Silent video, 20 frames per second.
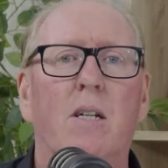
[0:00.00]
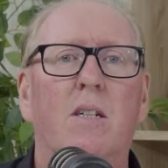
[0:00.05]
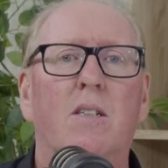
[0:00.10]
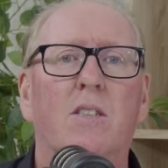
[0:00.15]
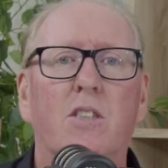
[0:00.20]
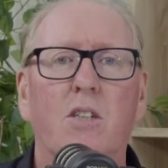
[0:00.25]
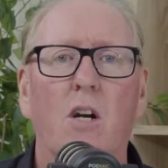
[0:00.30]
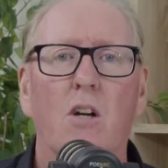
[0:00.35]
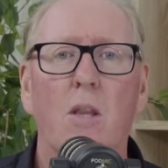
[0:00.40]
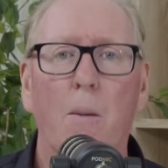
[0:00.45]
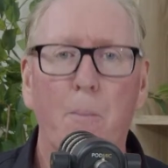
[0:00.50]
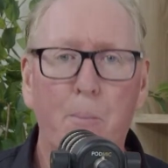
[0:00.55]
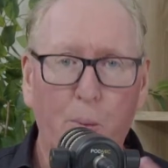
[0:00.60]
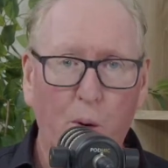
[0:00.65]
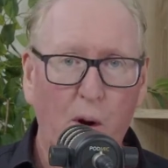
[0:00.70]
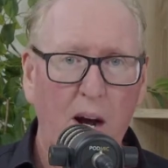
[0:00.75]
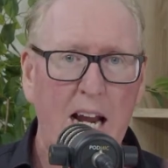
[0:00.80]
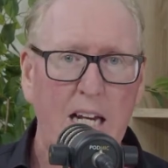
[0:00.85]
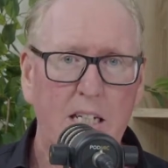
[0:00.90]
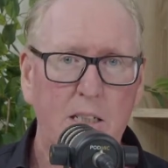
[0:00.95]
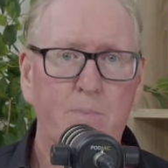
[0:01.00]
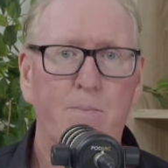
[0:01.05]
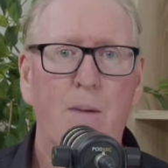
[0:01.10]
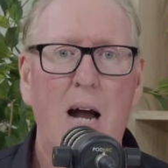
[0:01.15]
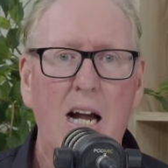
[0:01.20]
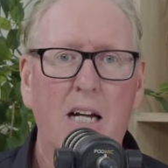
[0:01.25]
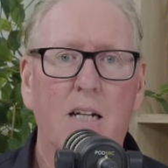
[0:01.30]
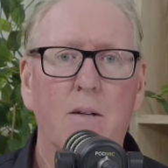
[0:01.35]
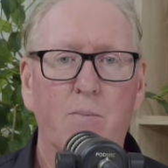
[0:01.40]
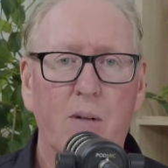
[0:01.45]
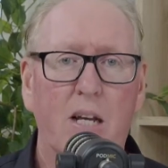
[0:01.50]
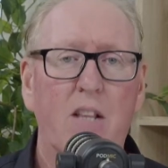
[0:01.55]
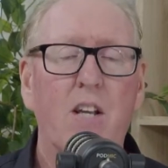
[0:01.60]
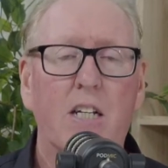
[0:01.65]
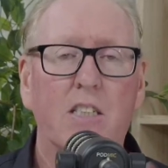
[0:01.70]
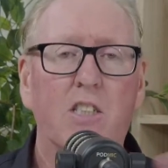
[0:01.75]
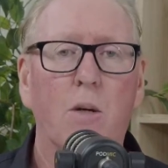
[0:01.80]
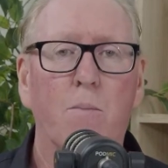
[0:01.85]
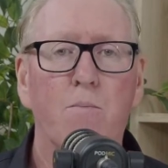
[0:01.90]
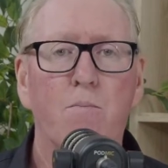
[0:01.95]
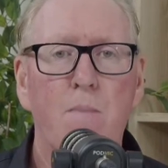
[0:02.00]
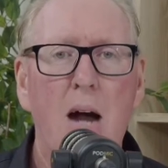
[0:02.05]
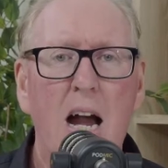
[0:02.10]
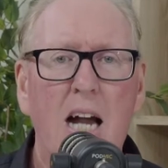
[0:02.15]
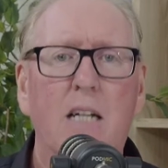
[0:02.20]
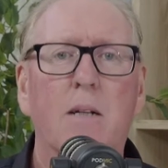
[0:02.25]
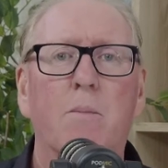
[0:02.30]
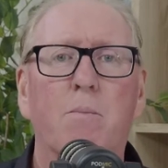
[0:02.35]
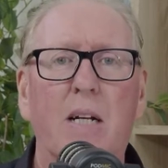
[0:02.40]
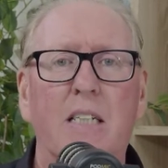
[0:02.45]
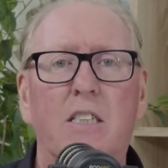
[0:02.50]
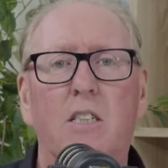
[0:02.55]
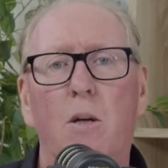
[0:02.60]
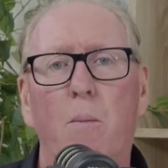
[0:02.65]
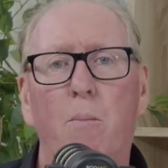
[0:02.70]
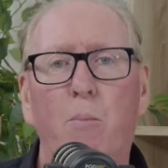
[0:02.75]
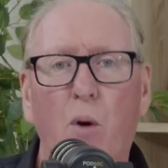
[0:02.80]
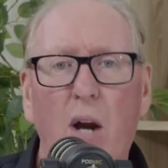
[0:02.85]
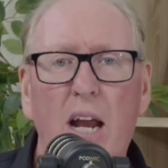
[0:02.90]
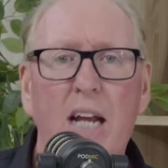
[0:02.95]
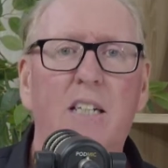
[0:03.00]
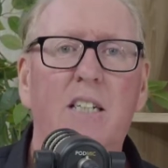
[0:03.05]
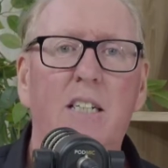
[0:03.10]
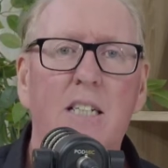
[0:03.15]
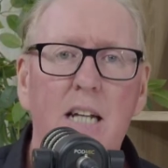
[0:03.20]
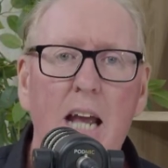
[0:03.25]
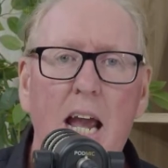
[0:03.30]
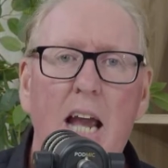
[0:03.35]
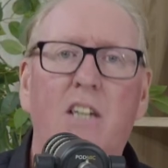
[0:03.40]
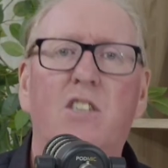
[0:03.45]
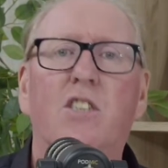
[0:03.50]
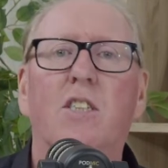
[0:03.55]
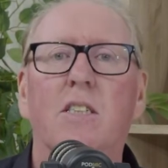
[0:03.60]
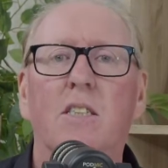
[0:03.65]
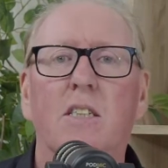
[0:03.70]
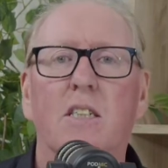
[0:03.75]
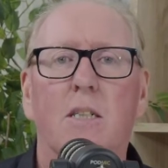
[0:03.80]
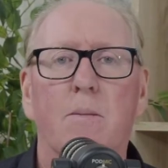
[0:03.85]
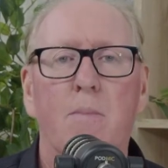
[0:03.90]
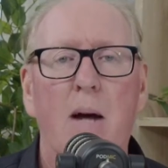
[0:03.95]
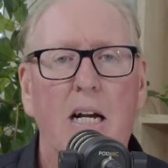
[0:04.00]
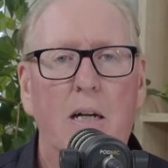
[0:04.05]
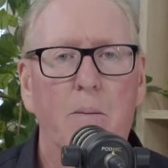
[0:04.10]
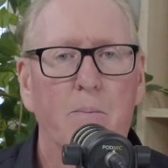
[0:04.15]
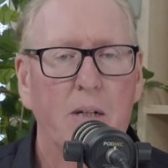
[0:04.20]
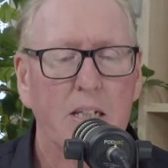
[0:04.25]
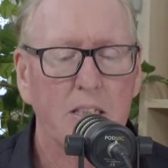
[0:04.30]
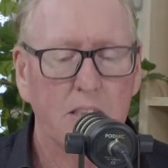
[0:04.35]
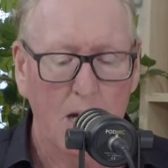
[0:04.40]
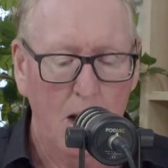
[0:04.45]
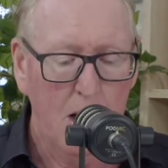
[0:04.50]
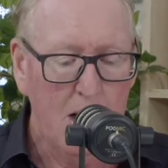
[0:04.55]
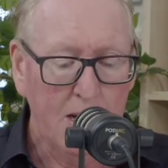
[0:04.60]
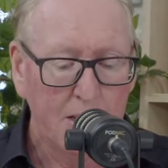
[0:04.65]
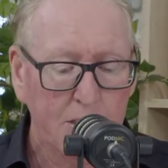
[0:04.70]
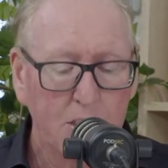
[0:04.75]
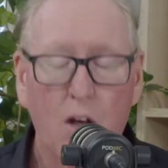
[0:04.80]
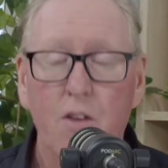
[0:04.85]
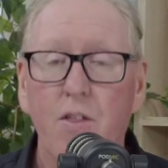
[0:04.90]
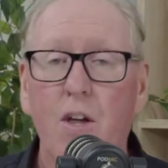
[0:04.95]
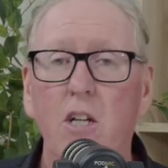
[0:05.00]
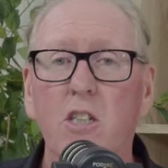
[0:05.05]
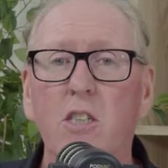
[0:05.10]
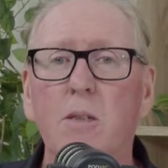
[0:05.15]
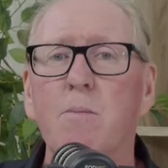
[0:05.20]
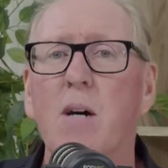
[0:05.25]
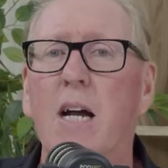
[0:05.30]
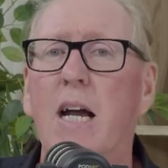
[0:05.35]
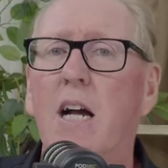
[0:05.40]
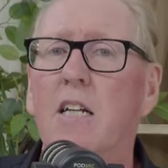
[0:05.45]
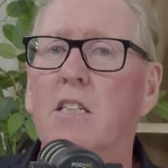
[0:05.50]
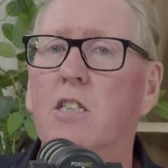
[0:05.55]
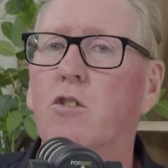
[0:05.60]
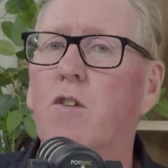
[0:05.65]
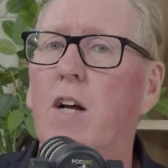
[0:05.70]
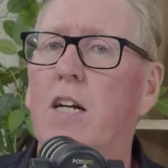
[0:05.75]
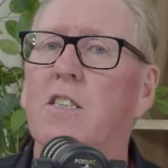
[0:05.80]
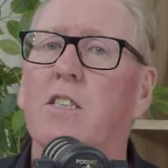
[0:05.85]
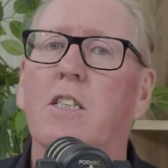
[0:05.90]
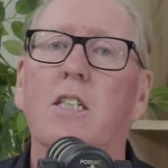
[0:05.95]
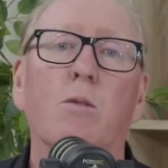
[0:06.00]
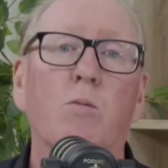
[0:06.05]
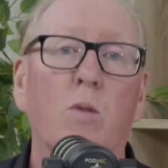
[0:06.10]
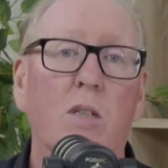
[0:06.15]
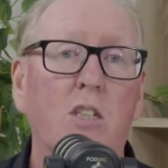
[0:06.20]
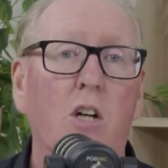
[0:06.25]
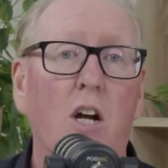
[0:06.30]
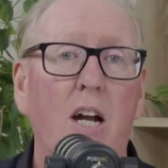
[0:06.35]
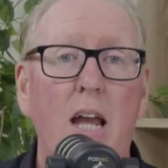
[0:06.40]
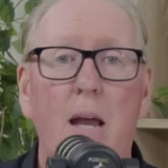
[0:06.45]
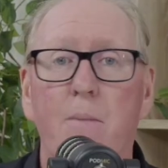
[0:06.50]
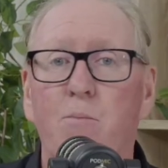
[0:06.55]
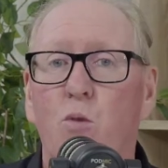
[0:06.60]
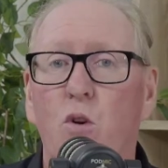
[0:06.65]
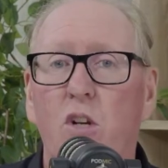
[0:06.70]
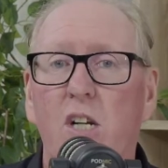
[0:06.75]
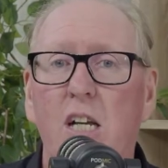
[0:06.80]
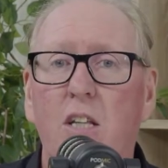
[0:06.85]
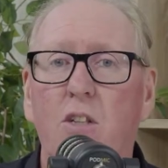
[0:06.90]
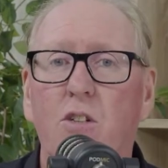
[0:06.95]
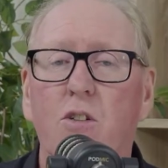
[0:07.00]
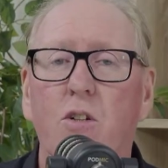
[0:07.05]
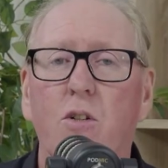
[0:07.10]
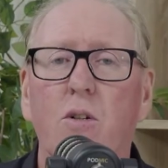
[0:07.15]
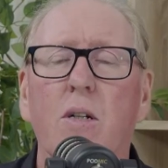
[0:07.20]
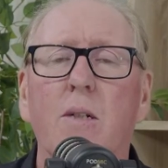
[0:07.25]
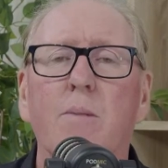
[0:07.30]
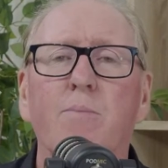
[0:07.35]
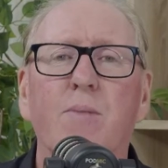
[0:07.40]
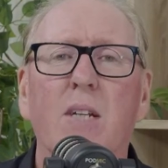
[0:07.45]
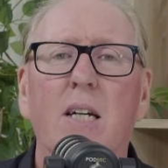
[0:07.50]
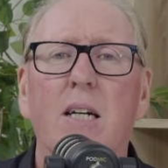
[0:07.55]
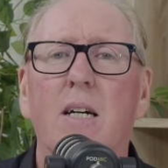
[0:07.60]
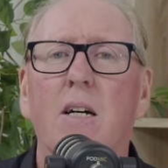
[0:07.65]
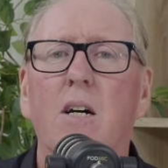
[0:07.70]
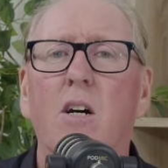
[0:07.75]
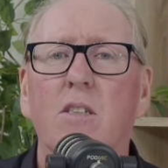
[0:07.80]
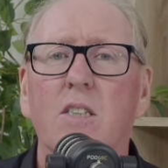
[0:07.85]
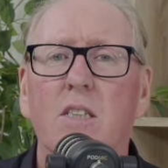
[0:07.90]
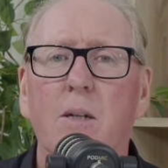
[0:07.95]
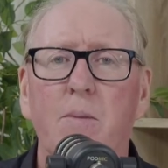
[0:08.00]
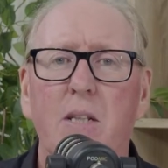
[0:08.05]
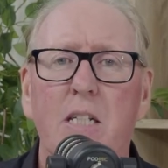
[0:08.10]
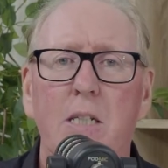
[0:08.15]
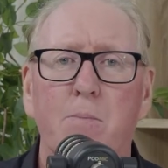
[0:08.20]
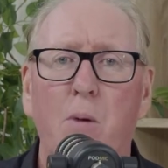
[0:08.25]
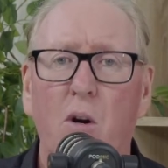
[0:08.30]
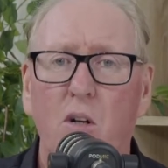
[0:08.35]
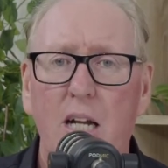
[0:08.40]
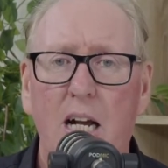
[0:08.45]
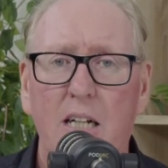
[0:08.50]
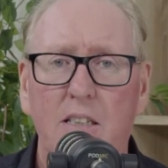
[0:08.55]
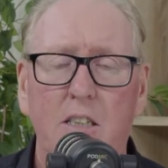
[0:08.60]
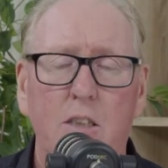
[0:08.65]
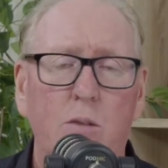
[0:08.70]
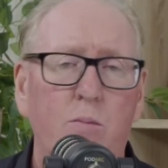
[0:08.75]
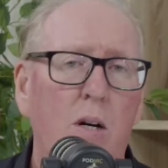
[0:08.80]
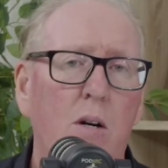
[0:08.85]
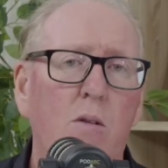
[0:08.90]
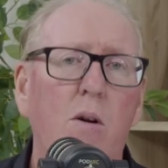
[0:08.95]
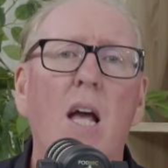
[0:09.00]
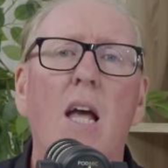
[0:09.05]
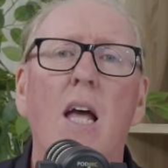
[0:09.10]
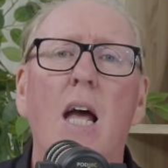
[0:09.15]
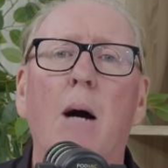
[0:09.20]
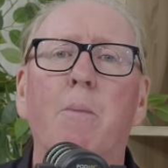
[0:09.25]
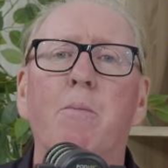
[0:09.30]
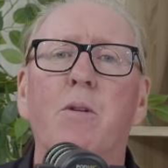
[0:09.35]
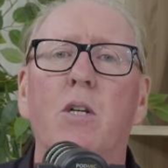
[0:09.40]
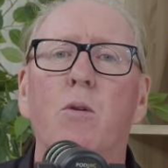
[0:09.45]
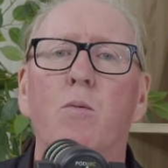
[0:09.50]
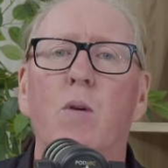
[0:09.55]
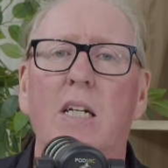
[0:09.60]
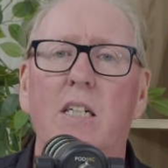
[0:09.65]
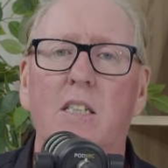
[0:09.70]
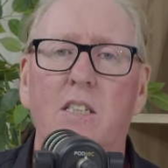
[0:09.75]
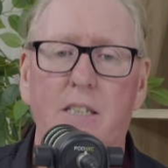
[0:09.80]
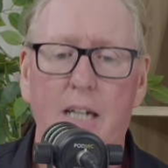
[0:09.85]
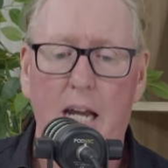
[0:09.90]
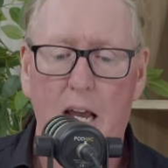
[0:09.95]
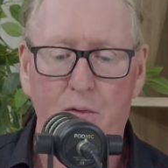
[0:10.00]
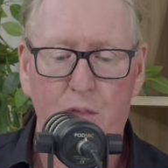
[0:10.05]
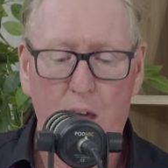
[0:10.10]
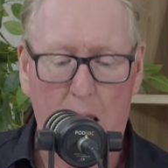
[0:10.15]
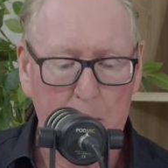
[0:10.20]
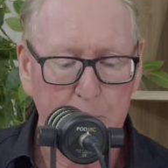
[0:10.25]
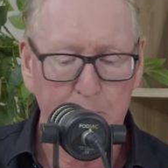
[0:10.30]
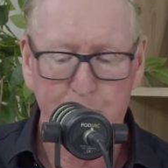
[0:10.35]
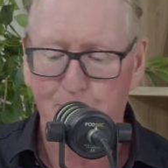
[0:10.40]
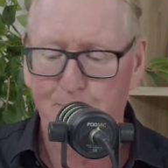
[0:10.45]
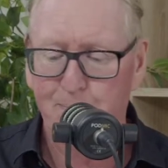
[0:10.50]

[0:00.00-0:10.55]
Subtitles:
So the brand marketplace, that's your marketplace, your brand in action in the marketplace. So those are my 8 strategies, which I am working through on some of these podcasts as well, helping you understand that.